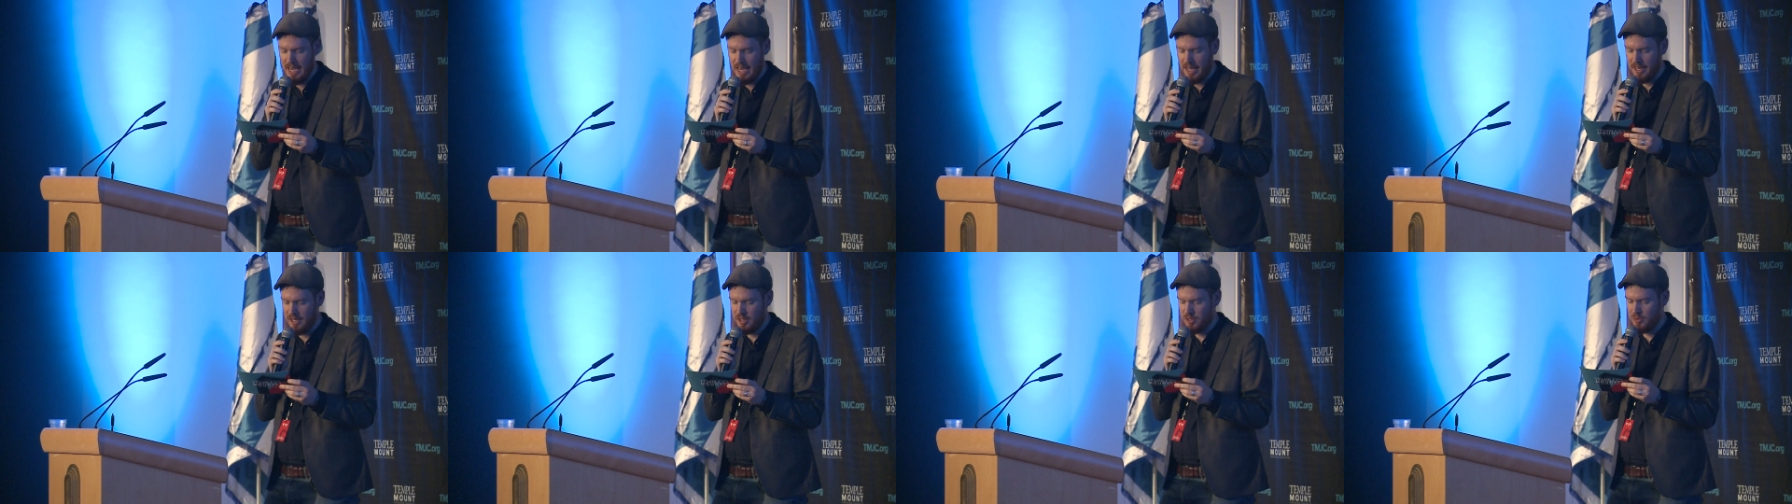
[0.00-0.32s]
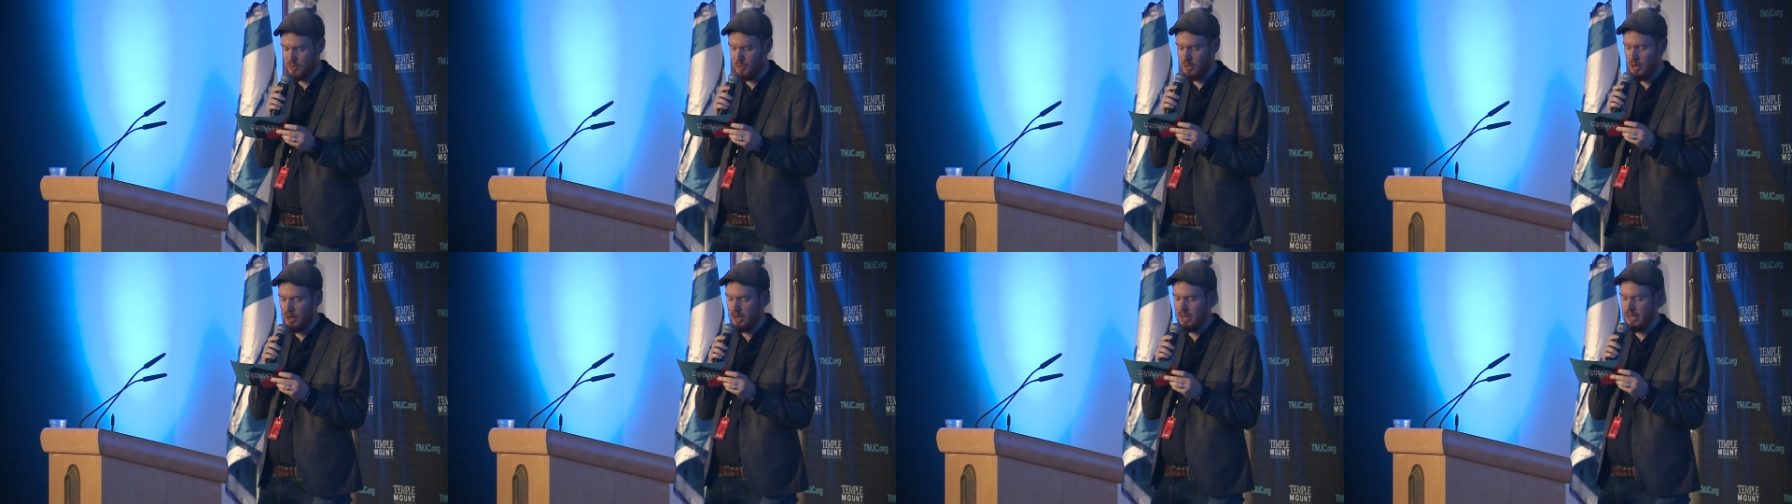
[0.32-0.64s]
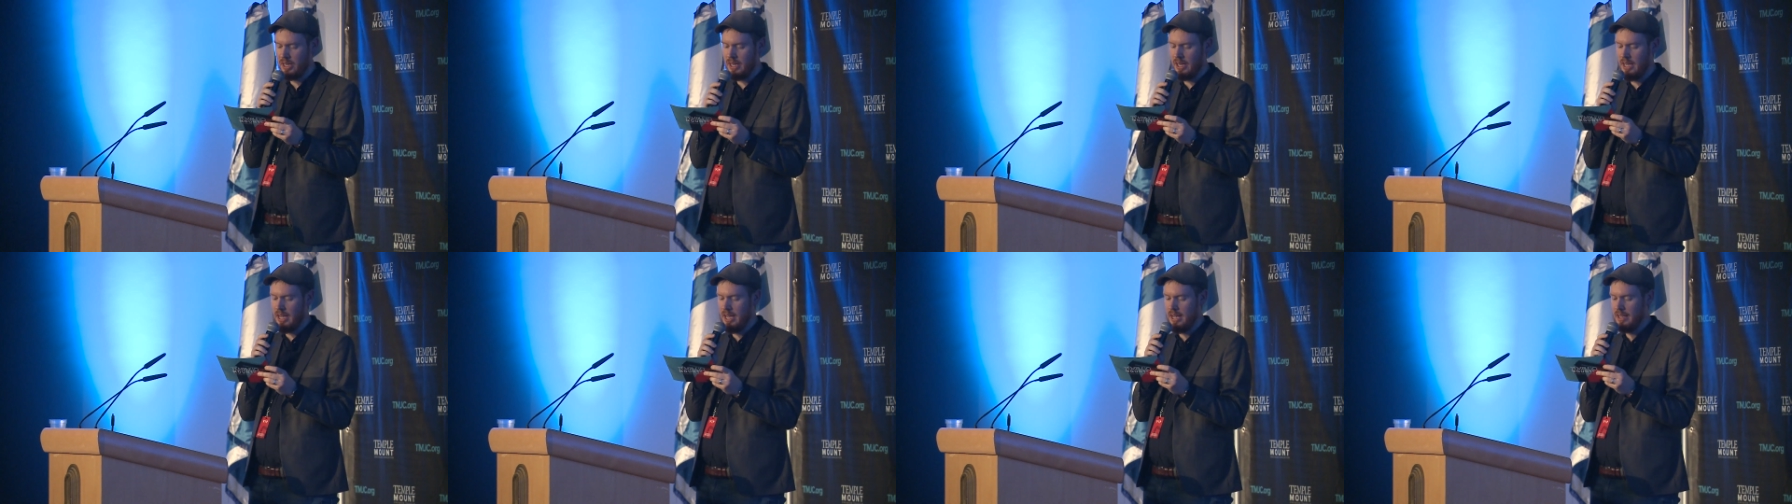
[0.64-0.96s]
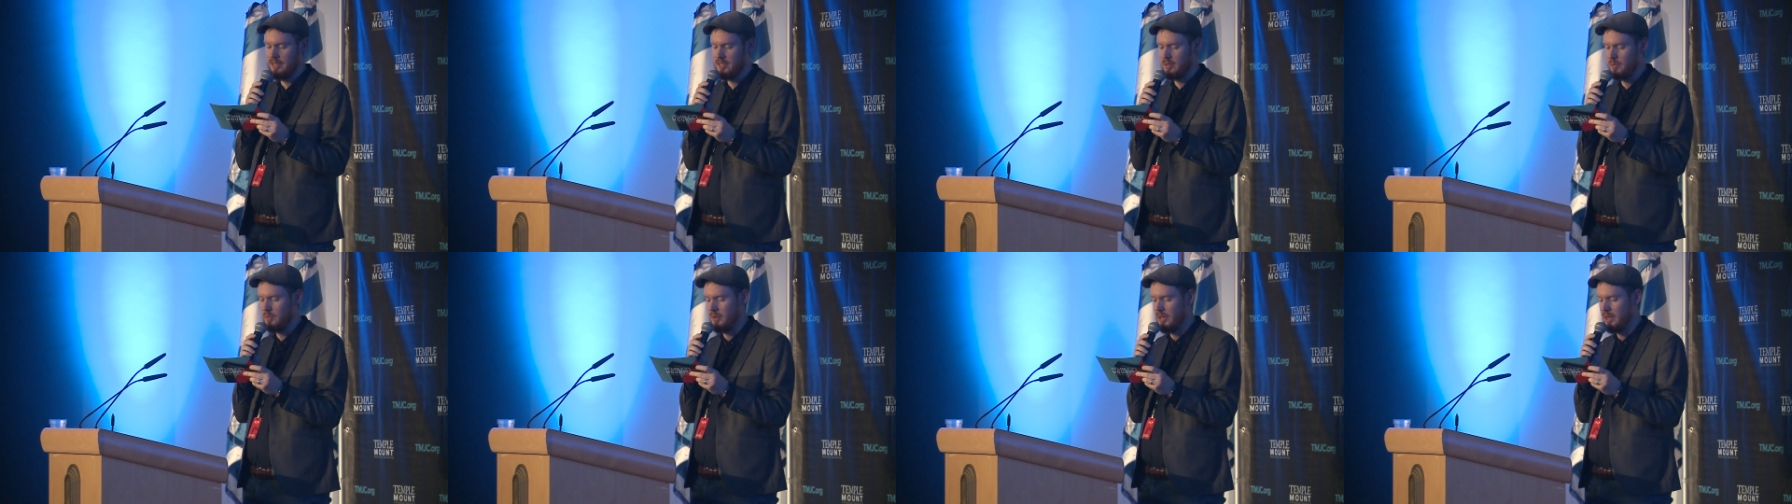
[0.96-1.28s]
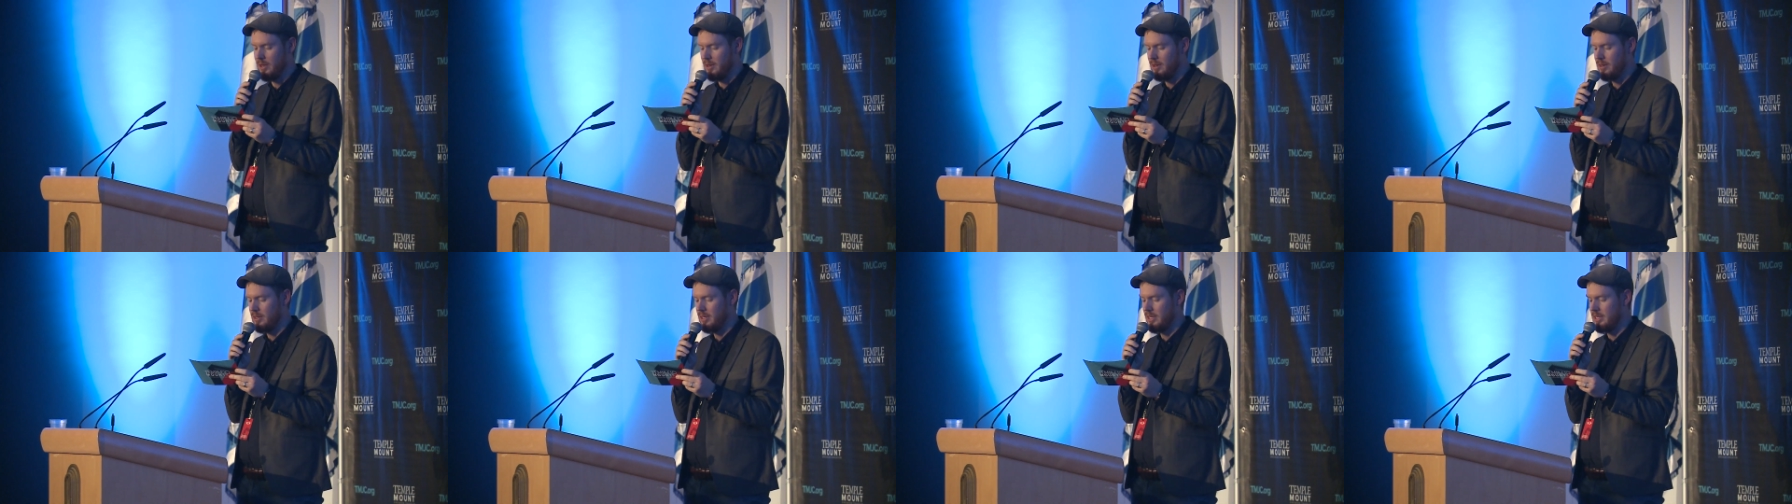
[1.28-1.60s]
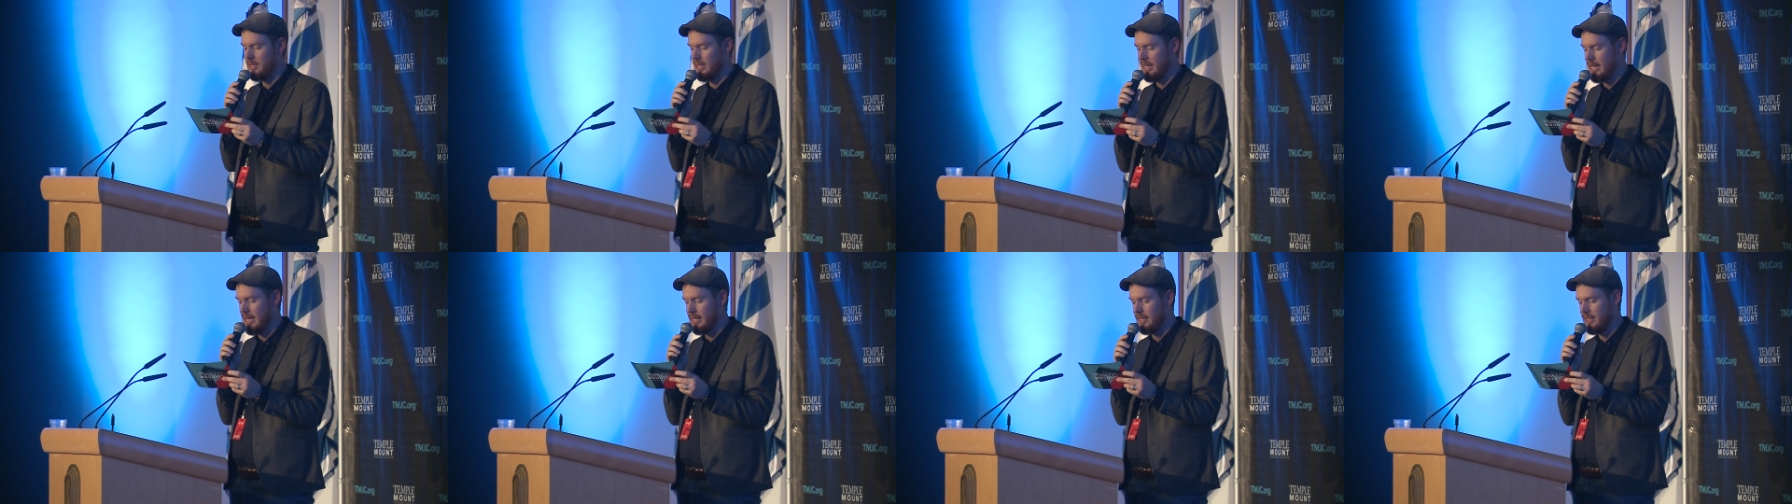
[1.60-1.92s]
and his work has appeared
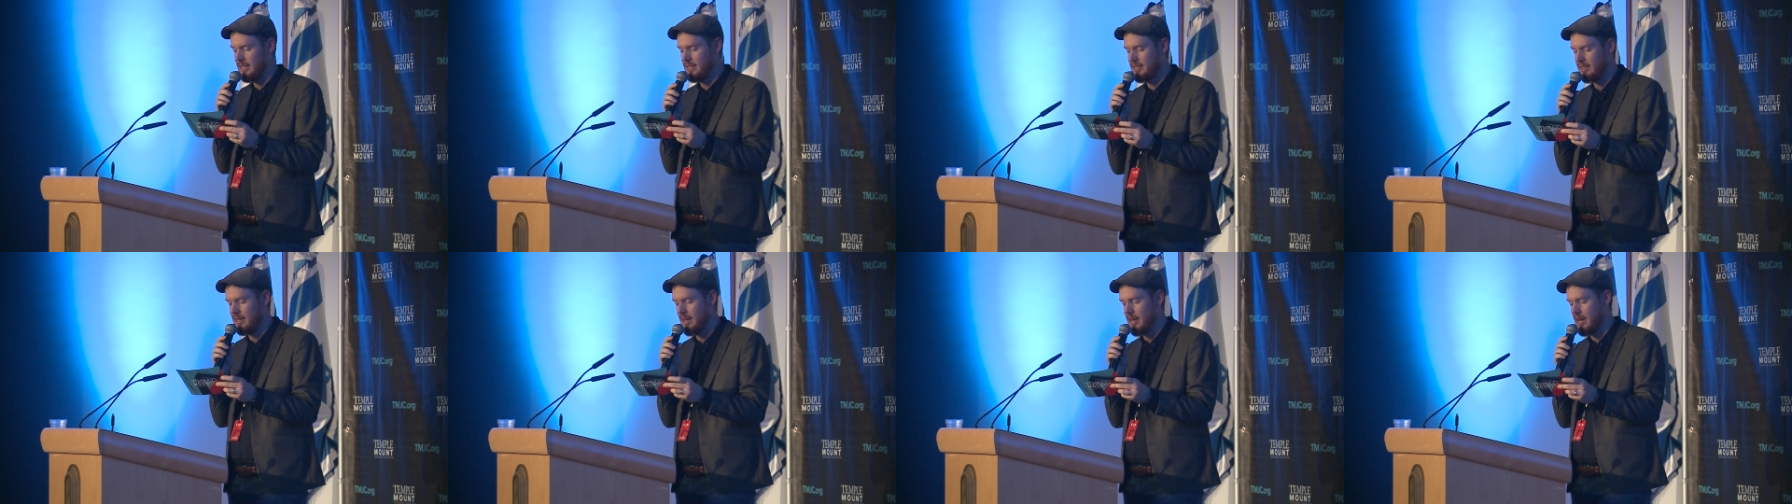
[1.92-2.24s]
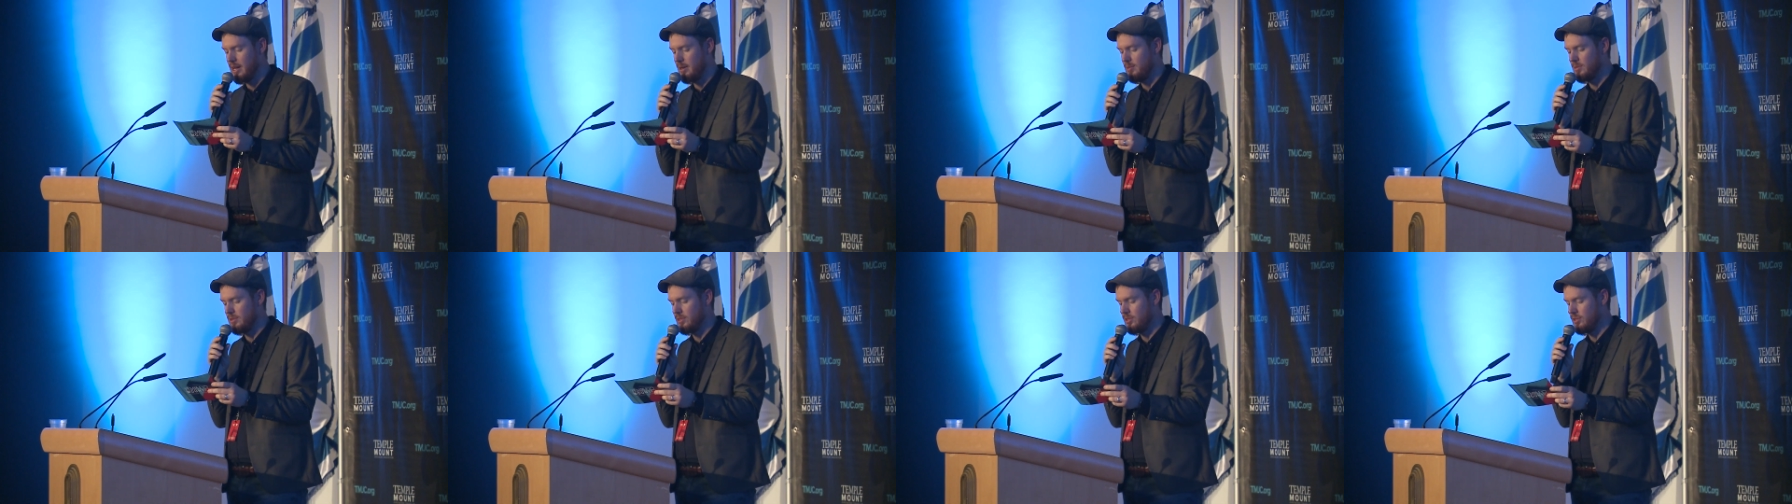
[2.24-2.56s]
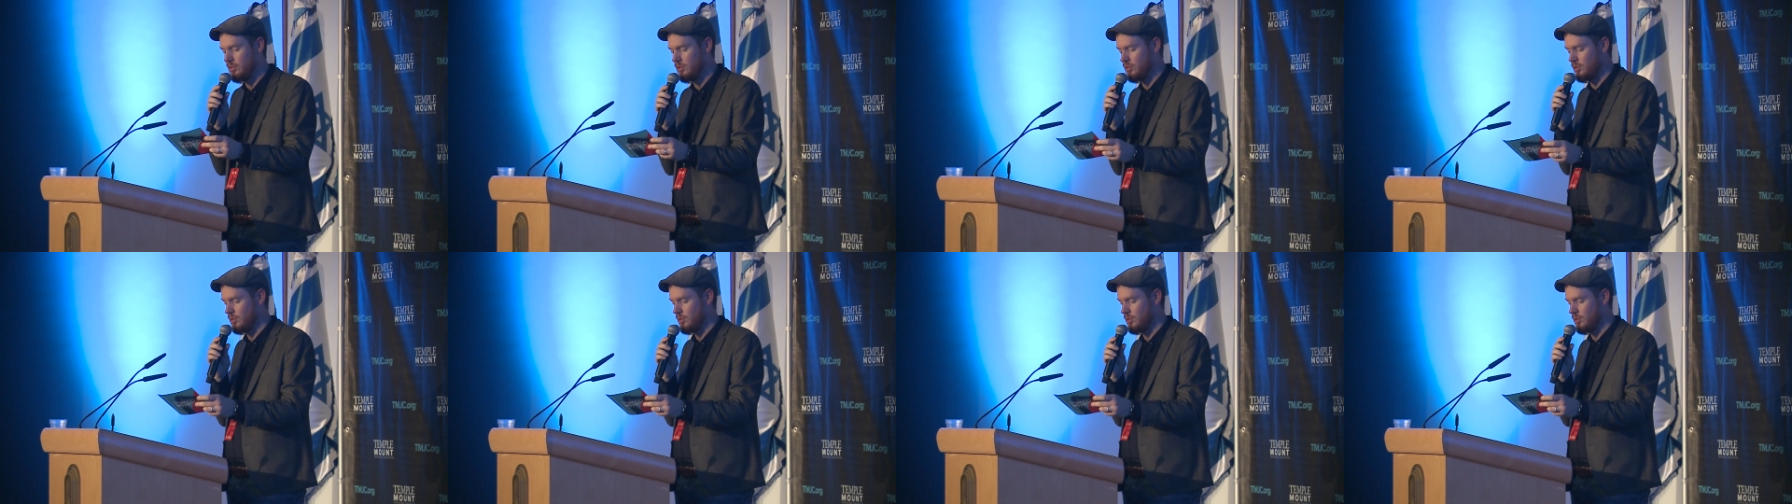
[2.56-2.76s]
in the LA Times,